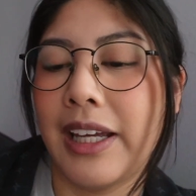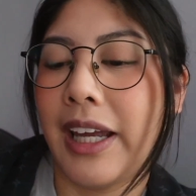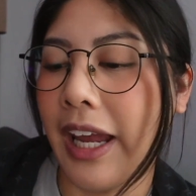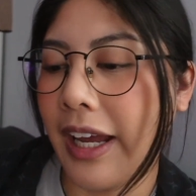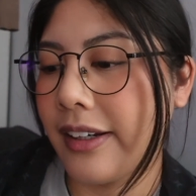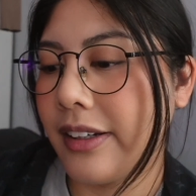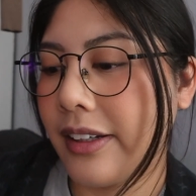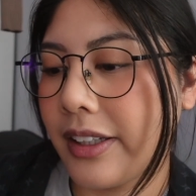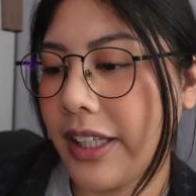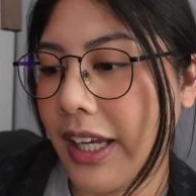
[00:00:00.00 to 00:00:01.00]

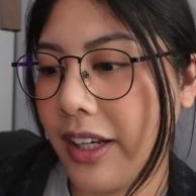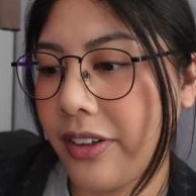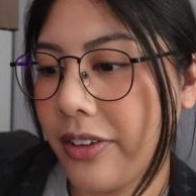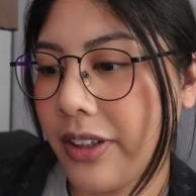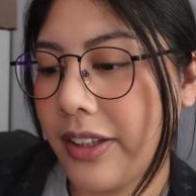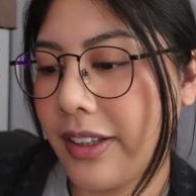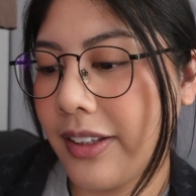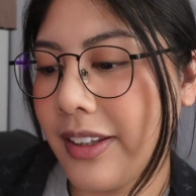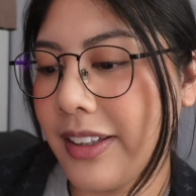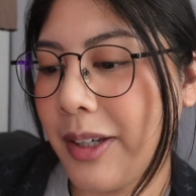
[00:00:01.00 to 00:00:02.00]
Hannah Kaner, I think
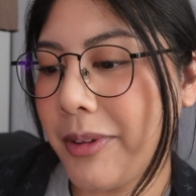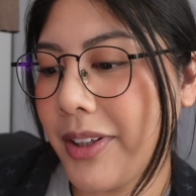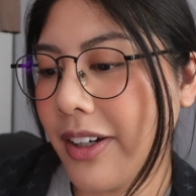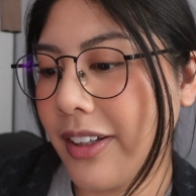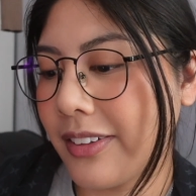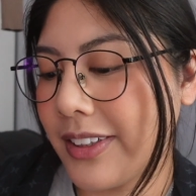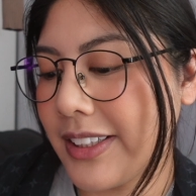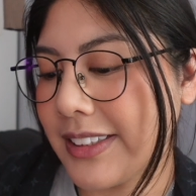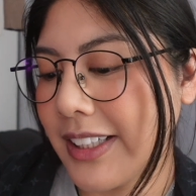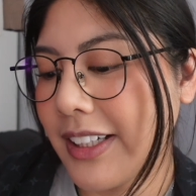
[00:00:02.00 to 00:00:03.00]
the name of the author is.